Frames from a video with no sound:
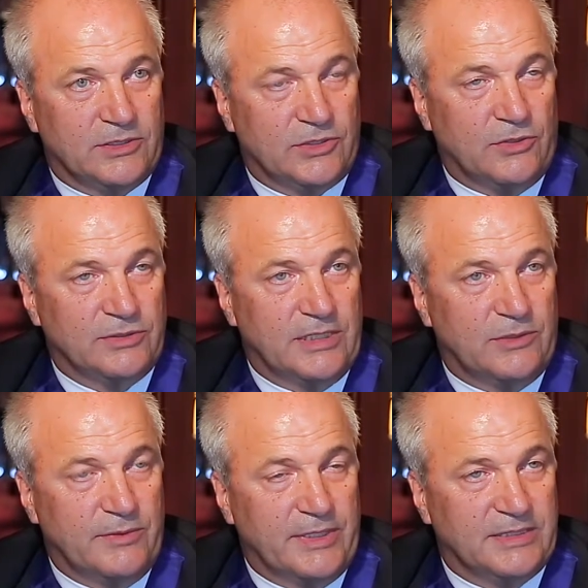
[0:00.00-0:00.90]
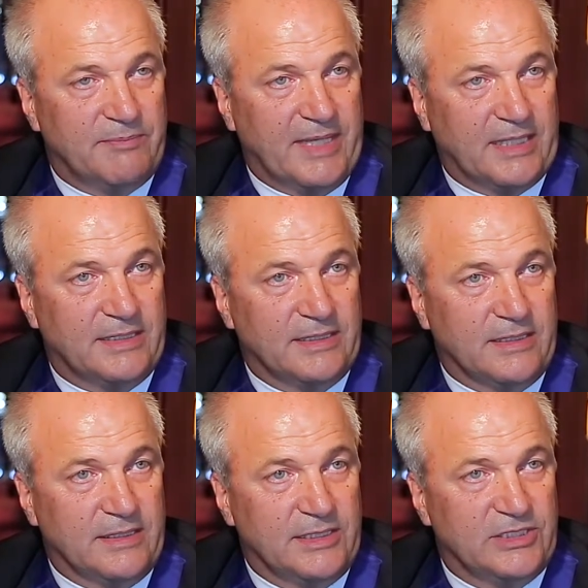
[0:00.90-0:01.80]
shows that we respect
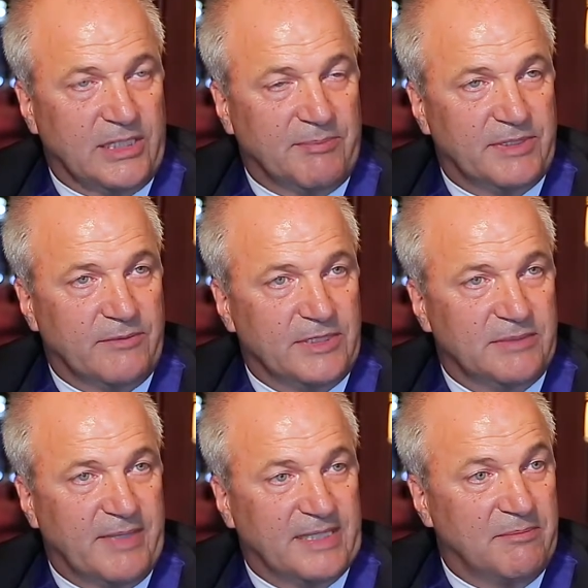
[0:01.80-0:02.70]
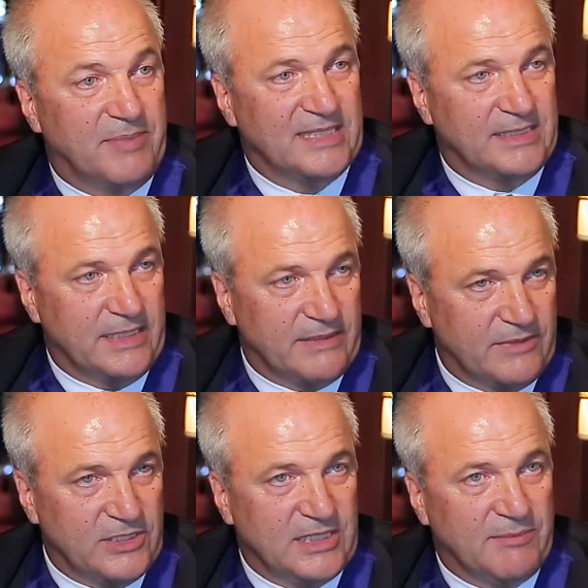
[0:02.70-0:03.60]
uh, this chapter, we respect the president
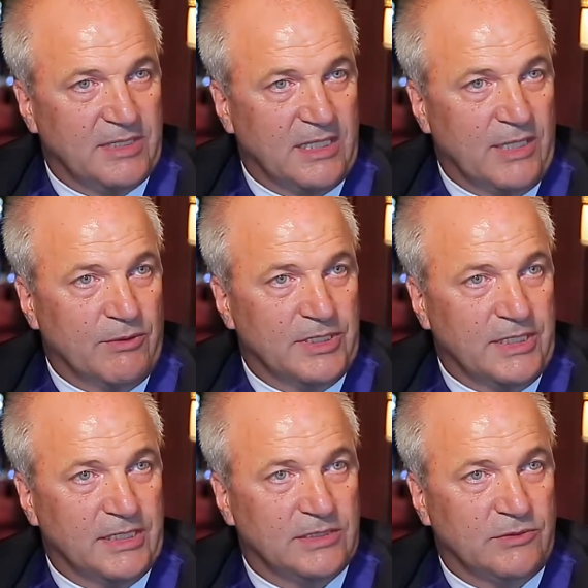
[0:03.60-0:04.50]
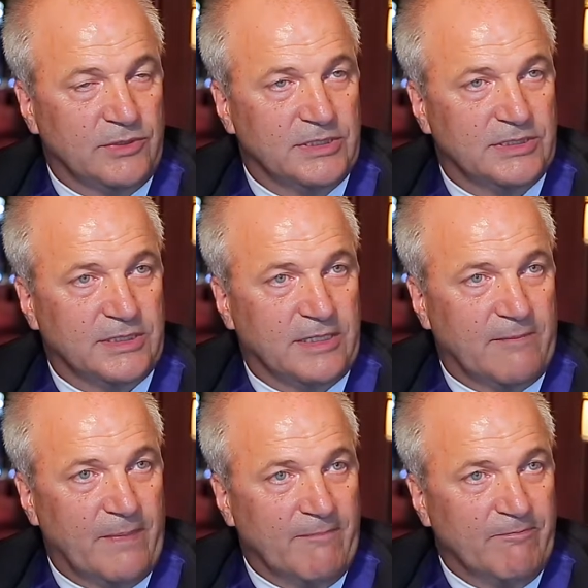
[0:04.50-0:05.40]
of this chapter, Leo Attias, who is uh,